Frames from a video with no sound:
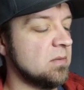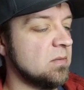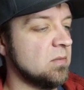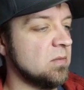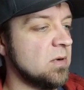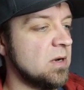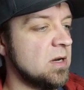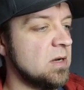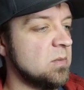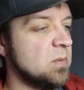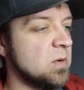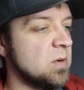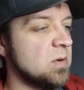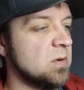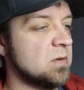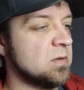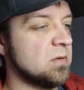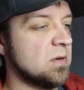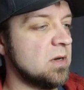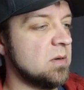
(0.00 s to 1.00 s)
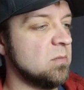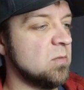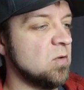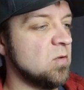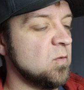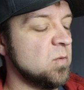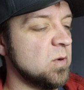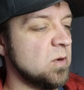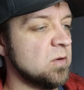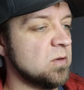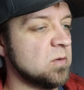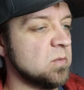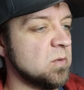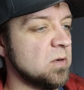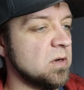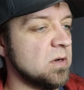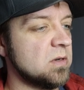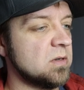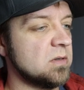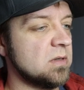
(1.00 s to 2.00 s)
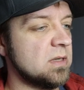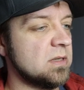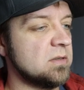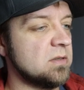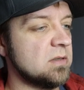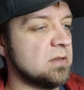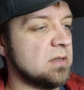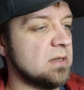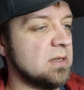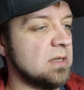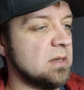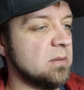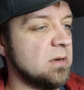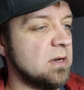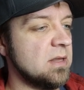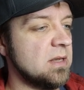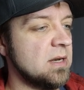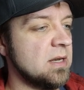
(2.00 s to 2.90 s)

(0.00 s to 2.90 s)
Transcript: right post, right move post works. So let's just eliminate